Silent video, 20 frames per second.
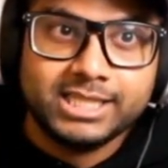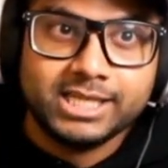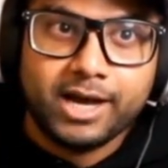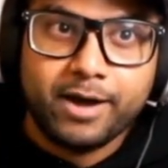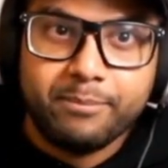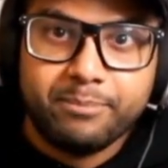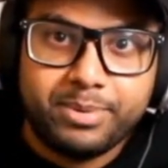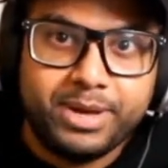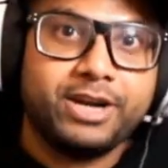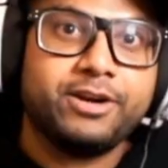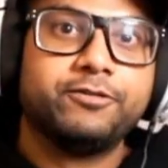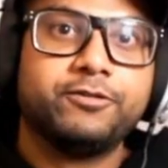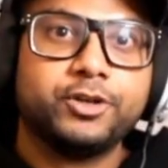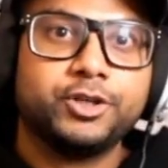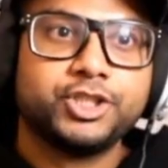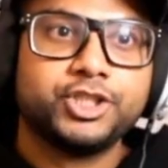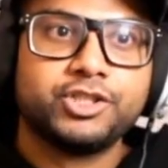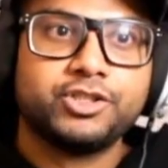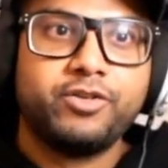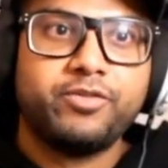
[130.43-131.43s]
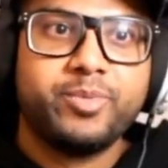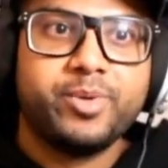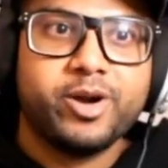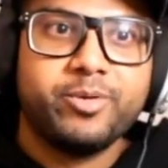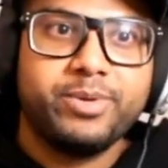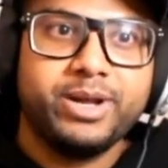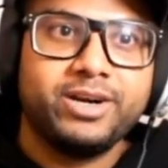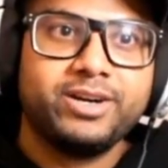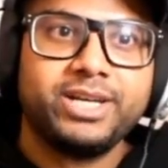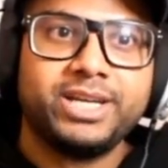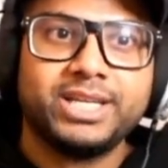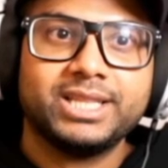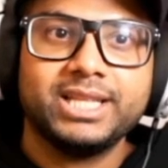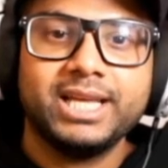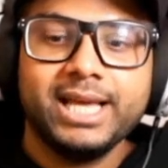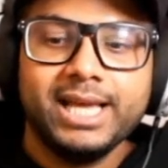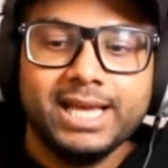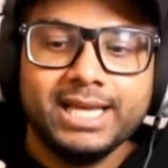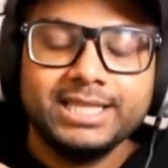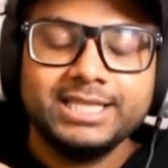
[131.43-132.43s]
a better version of Barbarian,
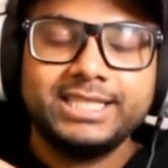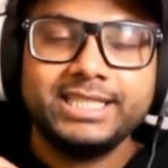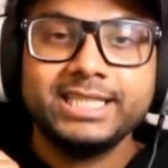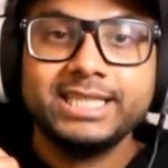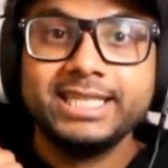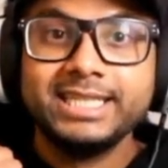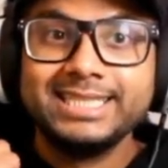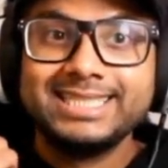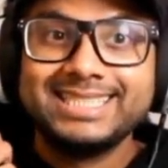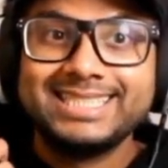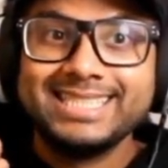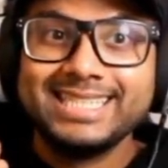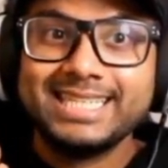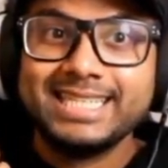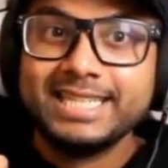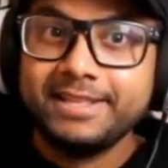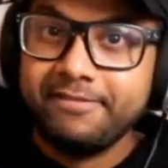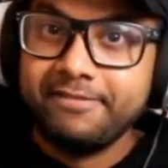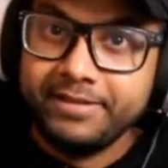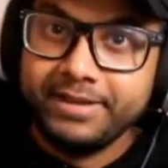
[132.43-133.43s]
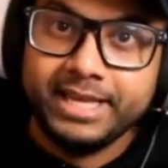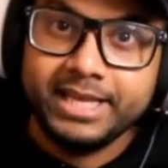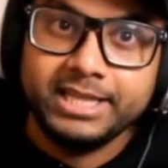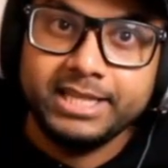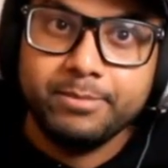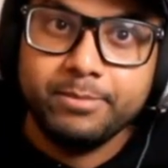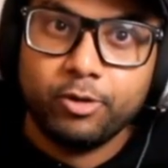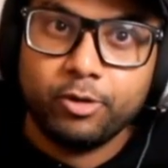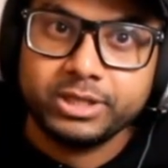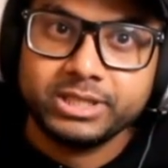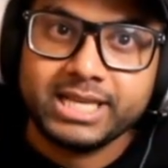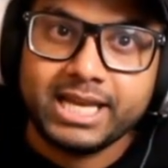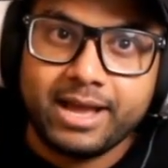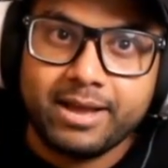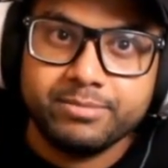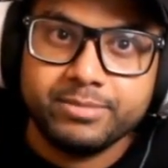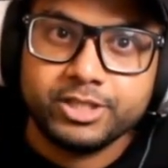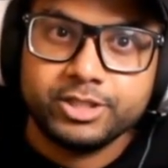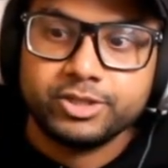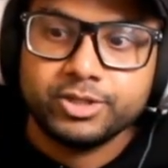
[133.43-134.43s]
dealing significantly more
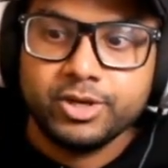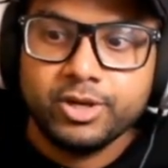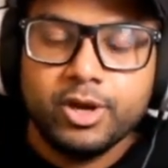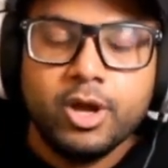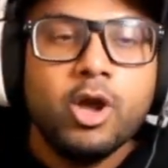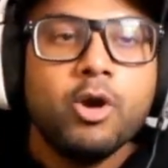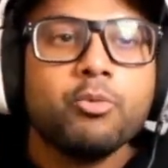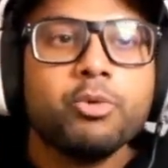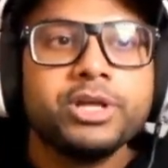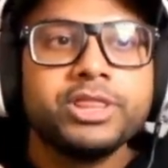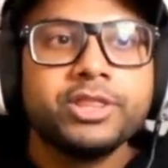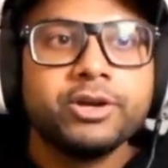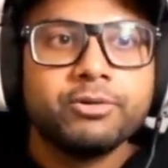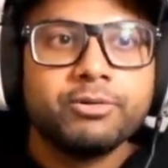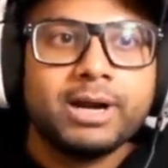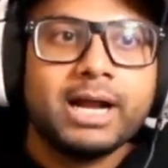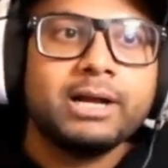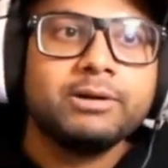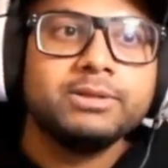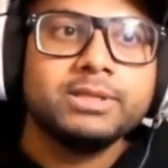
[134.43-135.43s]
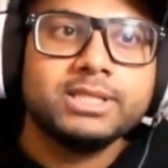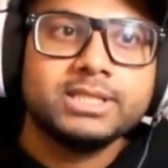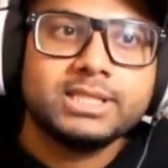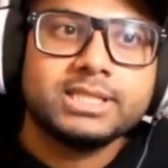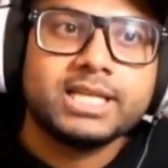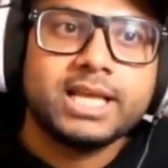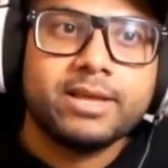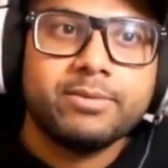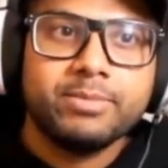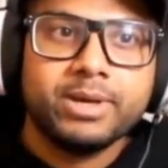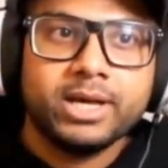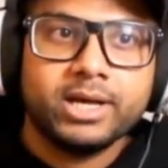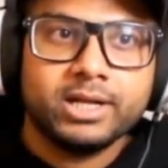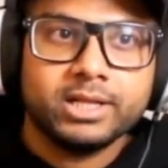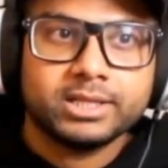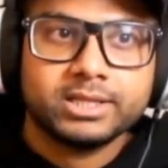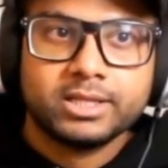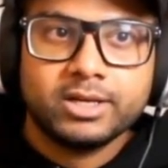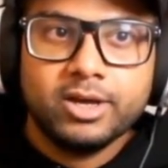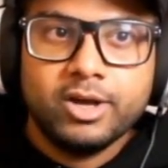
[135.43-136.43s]
damage with around the same
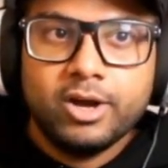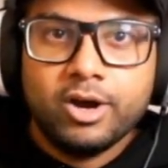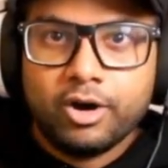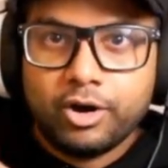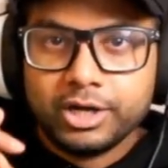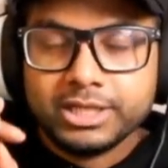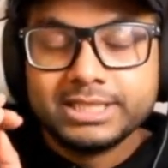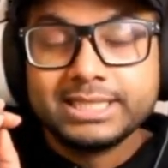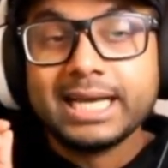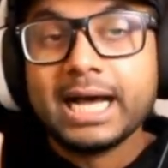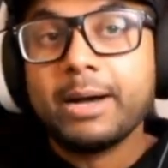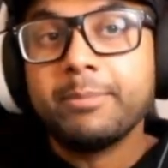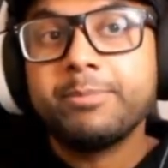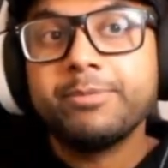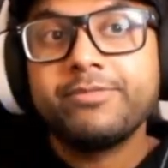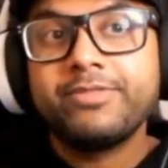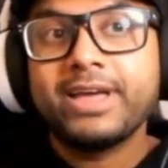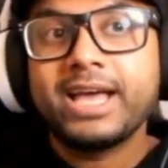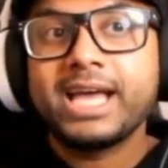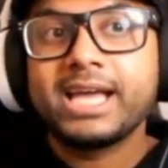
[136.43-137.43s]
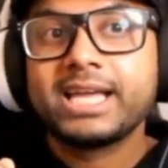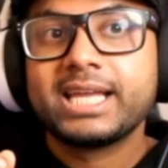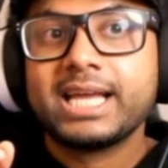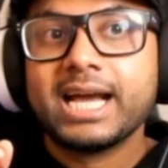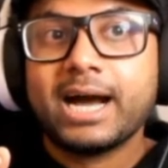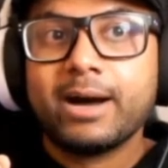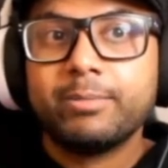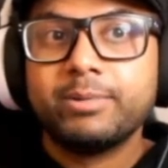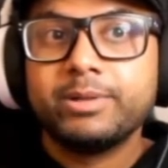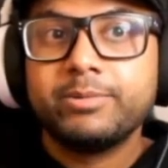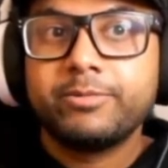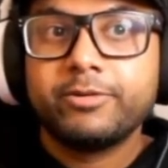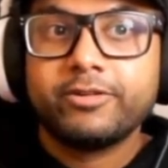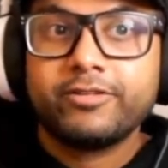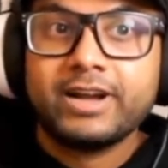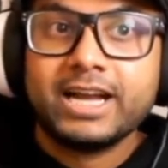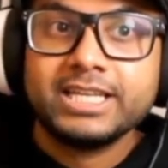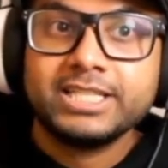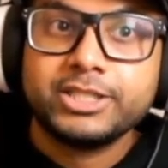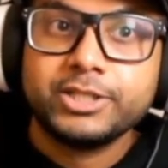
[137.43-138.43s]
health. On top of that, Goblin
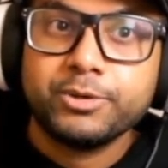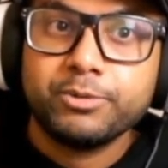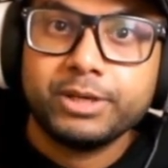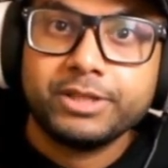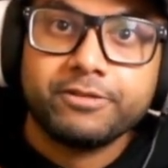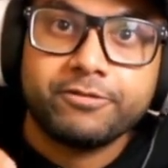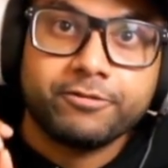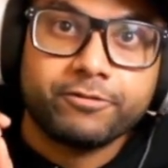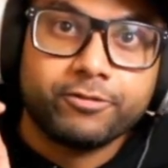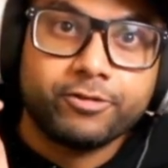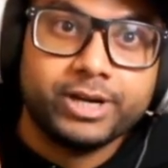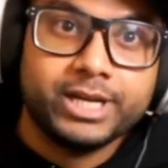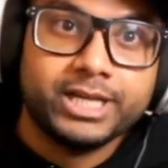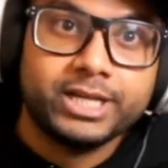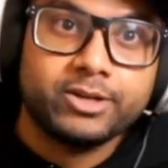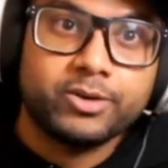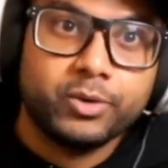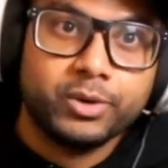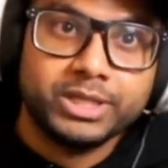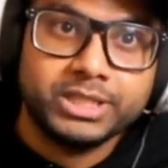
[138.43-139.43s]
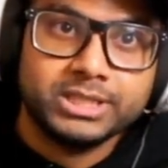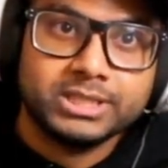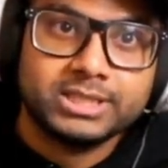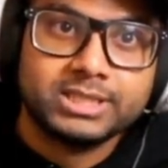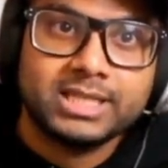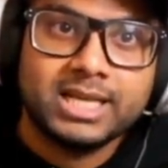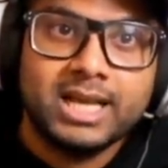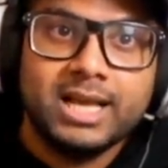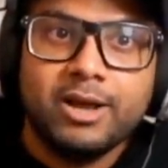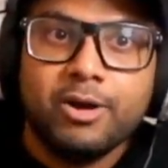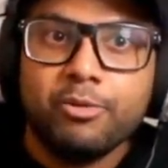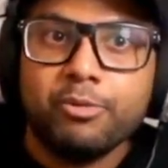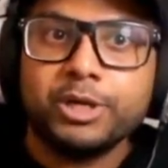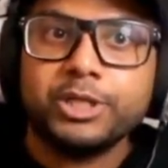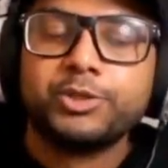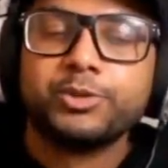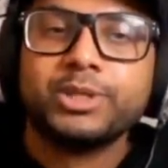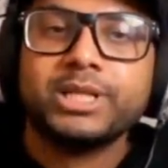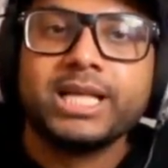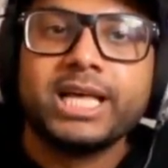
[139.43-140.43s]
provides you with free coins,
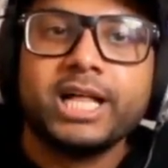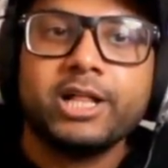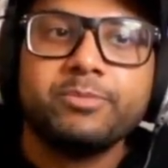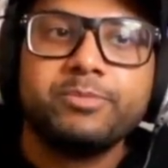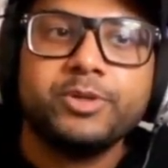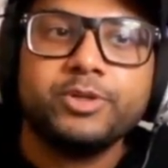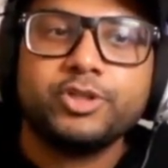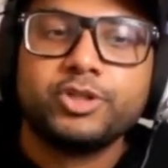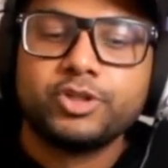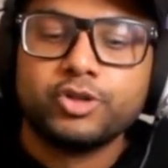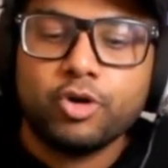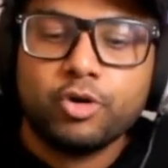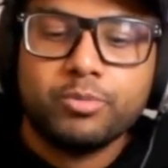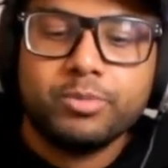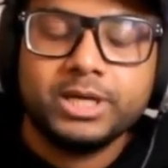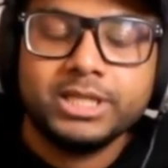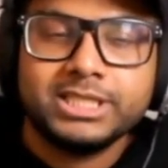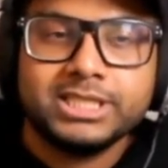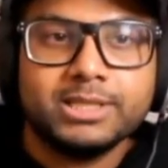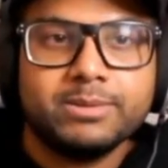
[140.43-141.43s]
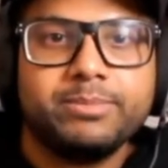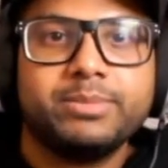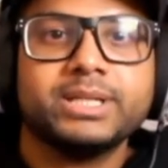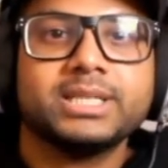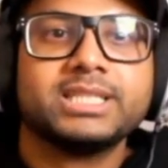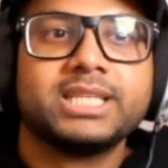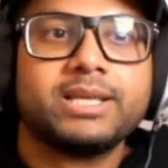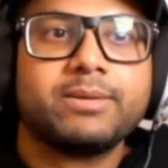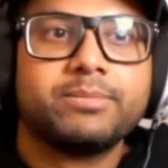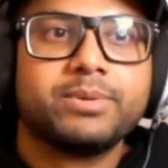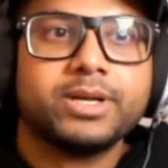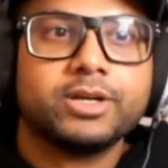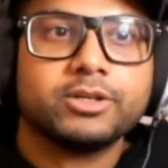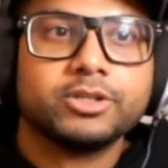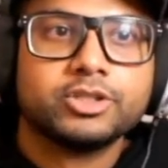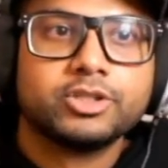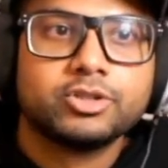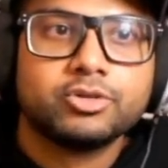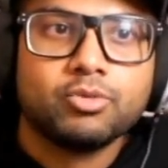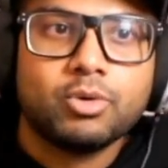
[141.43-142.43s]
which will help you so much in building bigger
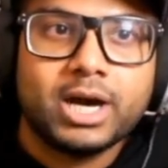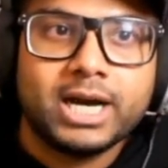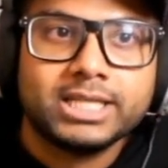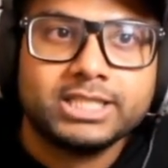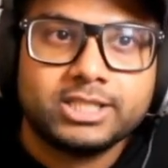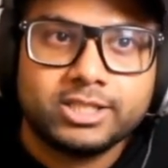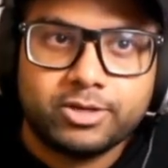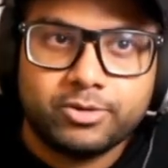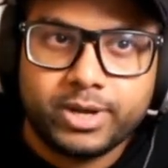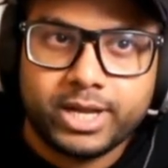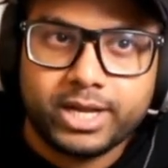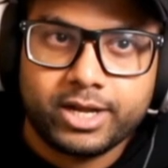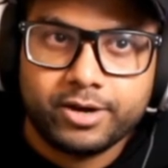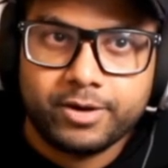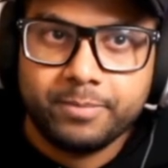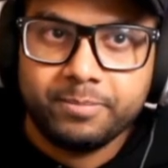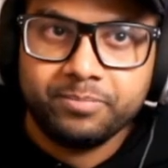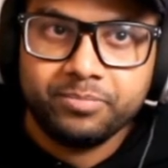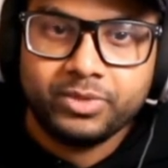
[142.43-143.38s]
squads quicker.